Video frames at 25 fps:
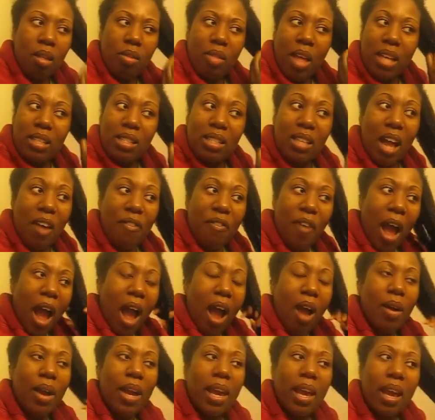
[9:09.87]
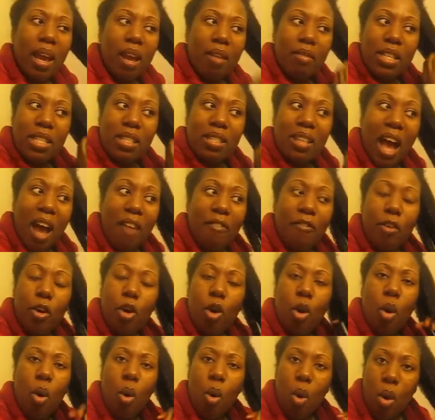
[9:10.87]
That's not for our hair. It's not for
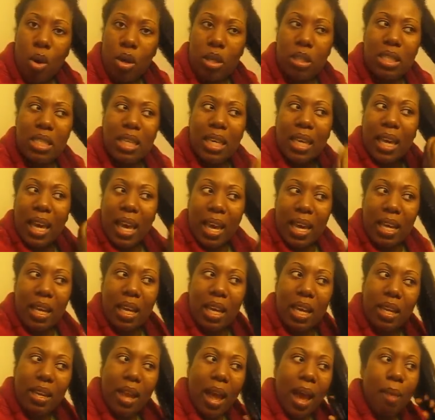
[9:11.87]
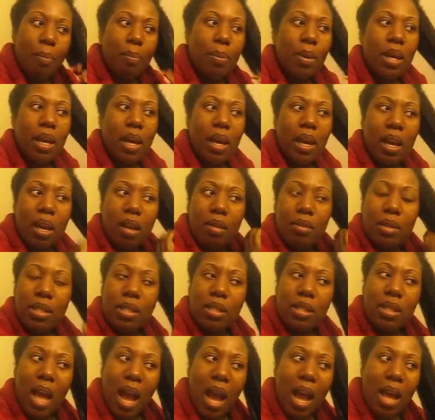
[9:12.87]
coarse, kinky, nappy hair.
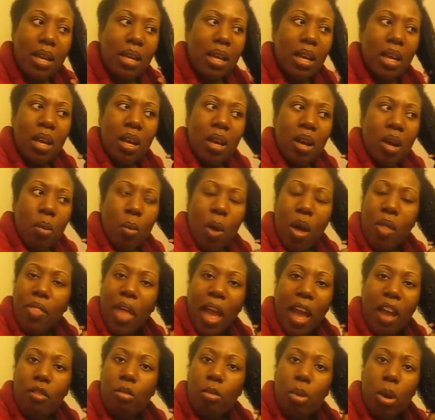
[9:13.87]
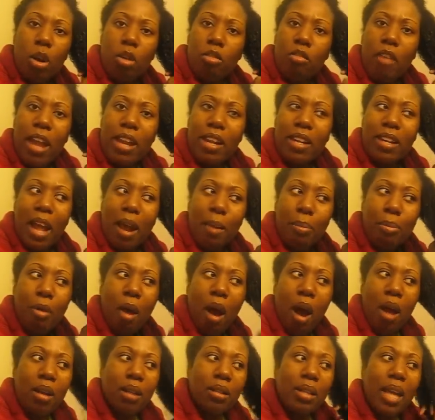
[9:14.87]
It's not. When they were creating that
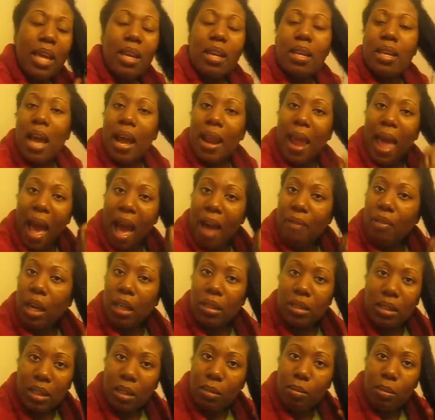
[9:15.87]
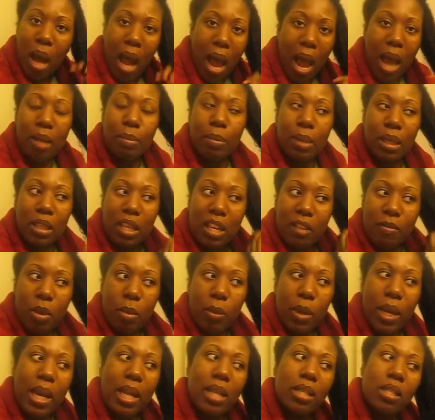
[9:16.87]
product, they did not have us in mind. Believe me
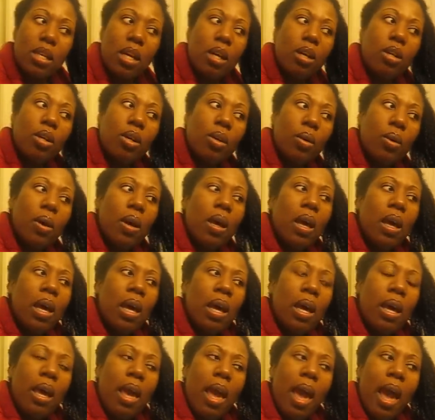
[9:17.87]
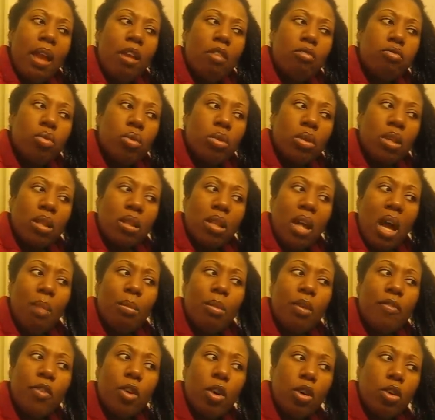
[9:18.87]
when I tell you. And a rule of
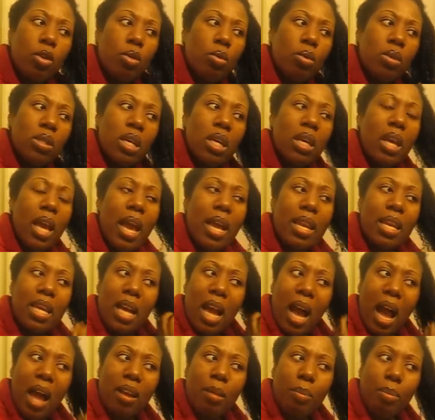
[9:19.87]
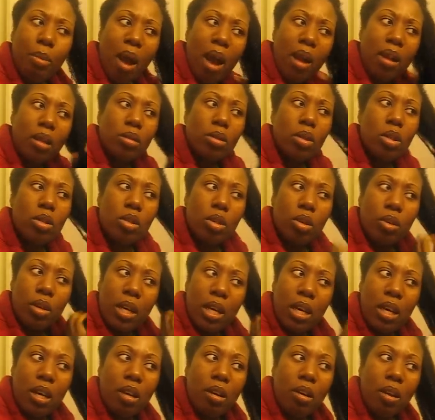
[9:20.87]
thumb, if you're using any kind of product on your
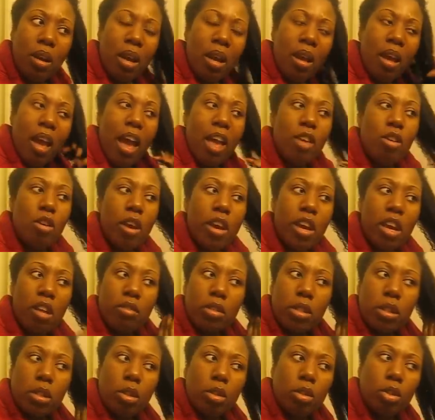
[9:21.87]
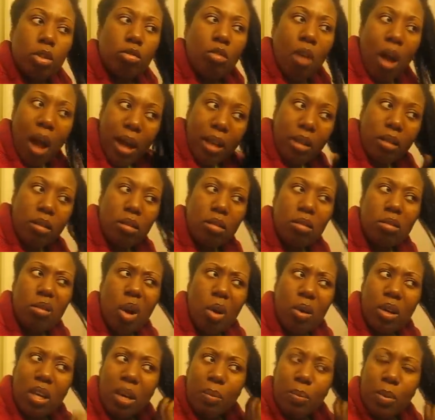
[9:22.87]
hair and your hair is still dry,
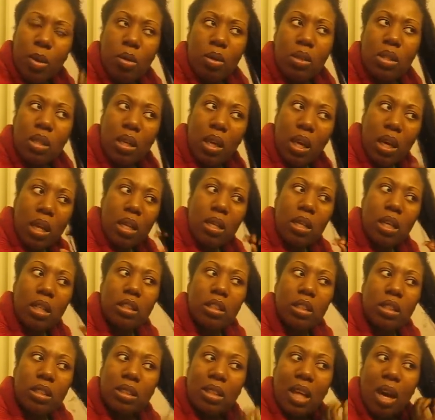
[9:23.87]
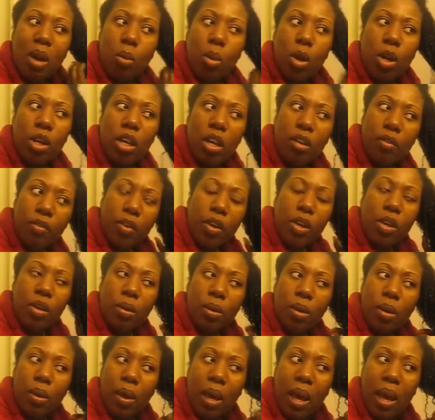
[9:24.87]
don't keep using it. It's not working for
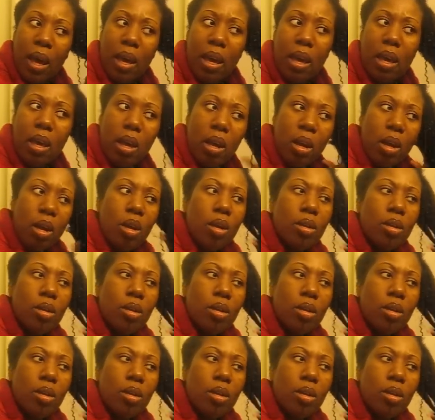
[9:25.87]
you, okay?